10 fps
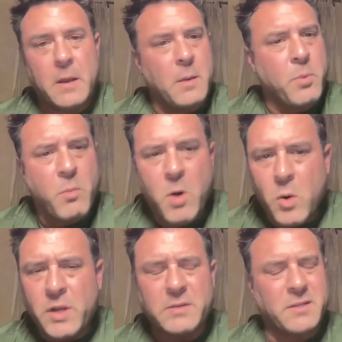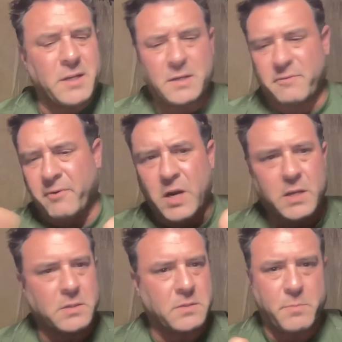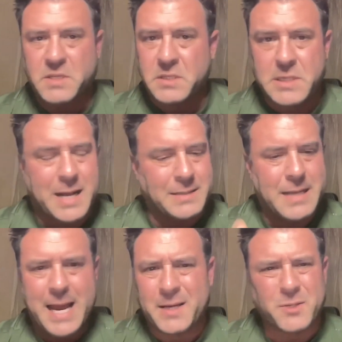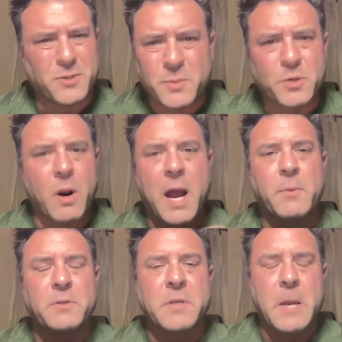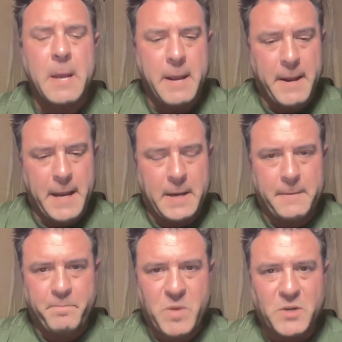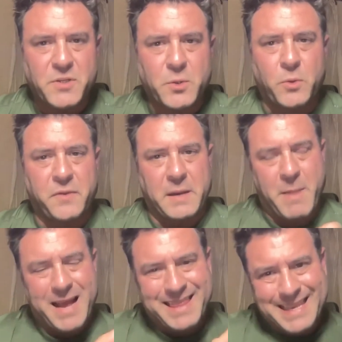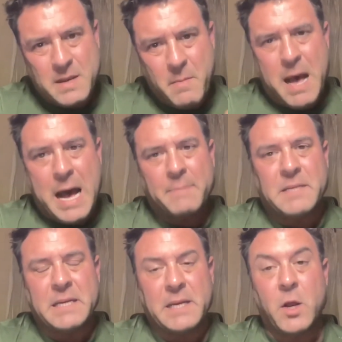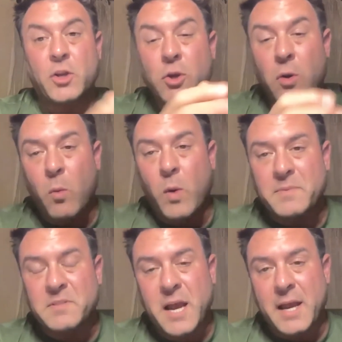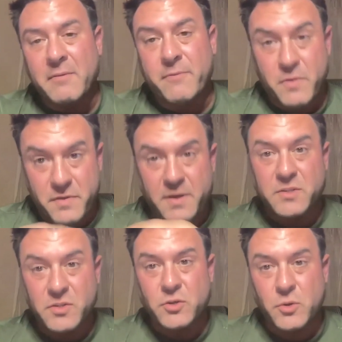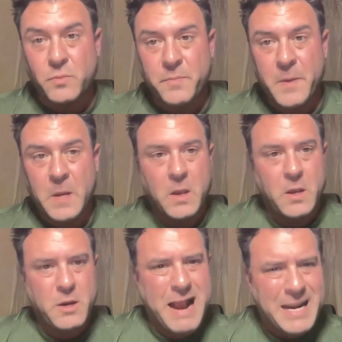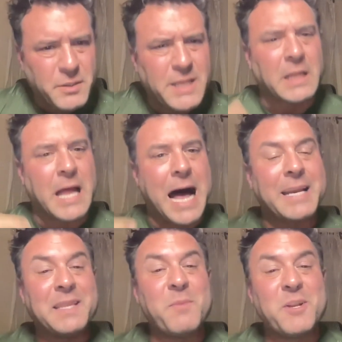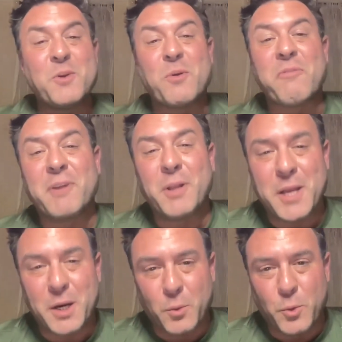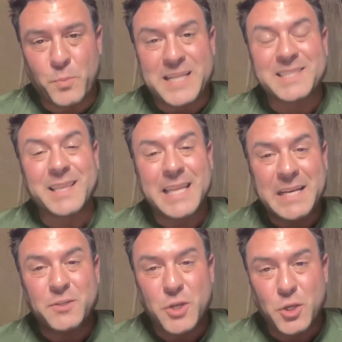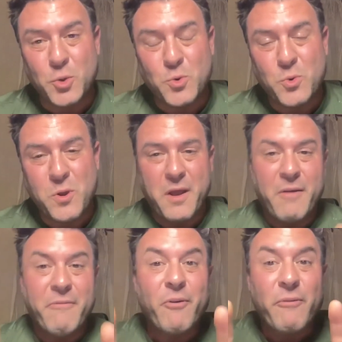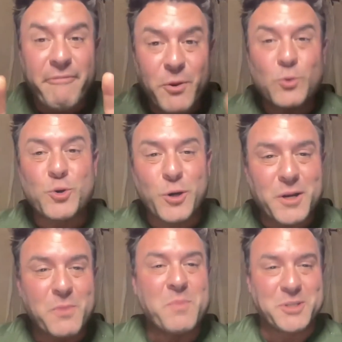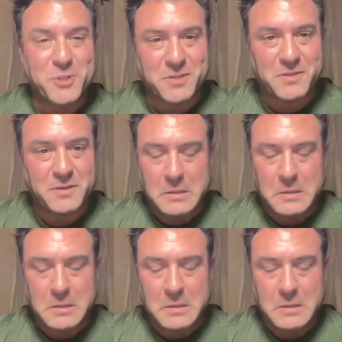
Promote it, send it to friends, business contacts, your subscribers. And here's the cool thing. By them opting in on your website for this Zoom, you're actually locking them into your affiliate group that's linked to you for future commissions.